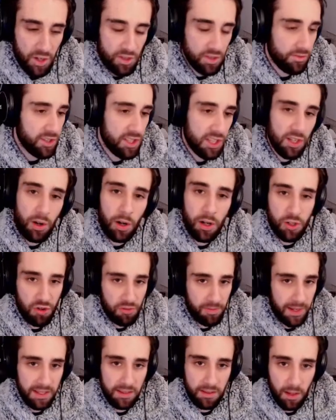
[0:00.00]
obviously you can't
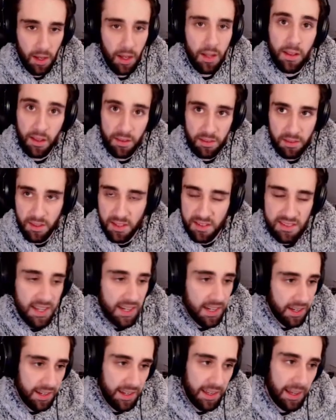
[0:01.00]
just make the
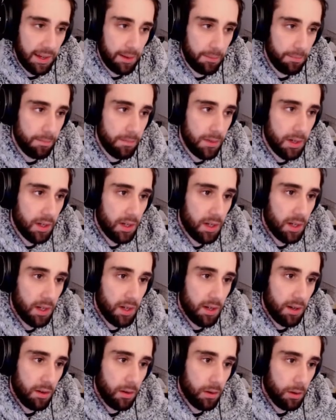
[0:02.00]
second game
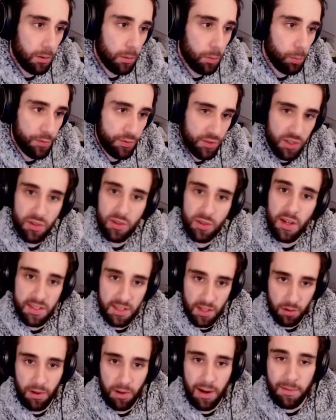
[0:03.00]
with just
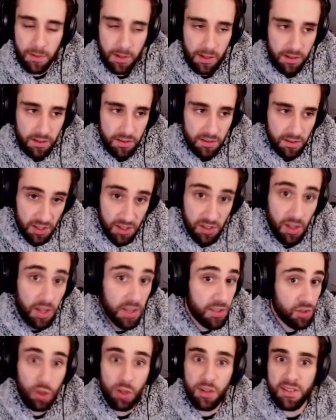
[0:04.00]
nicer graphics.
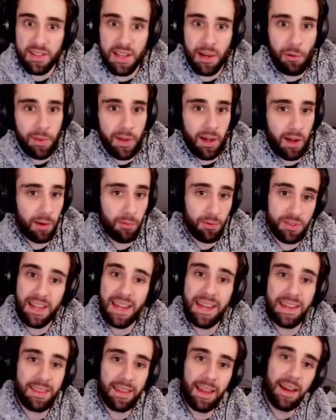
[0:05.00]
As good as that would be, I would
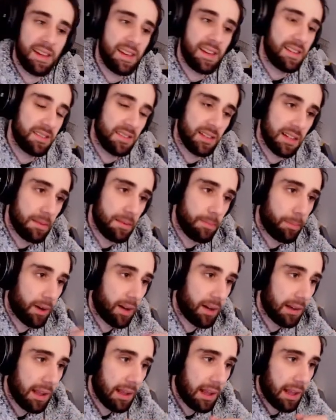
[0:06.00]
take that easily,
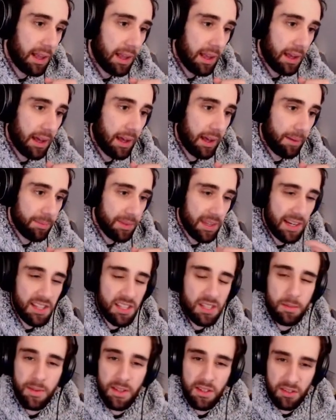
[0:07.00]
but there
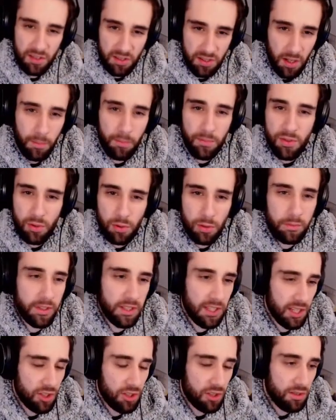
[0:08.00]
needs to be some sort of
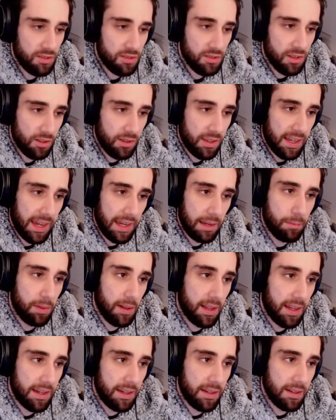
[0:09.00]
additions to the
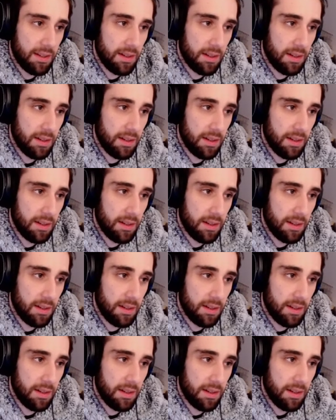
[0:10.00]
gameplay